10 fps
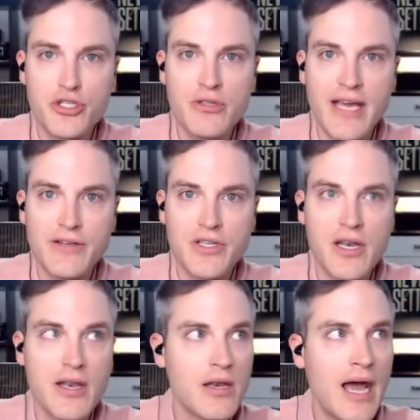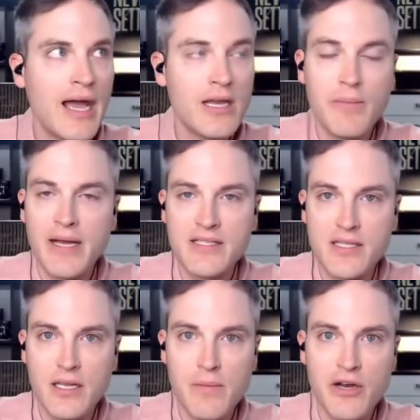2009 in my
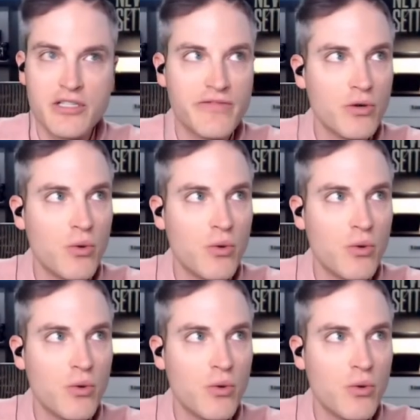city, Marysville,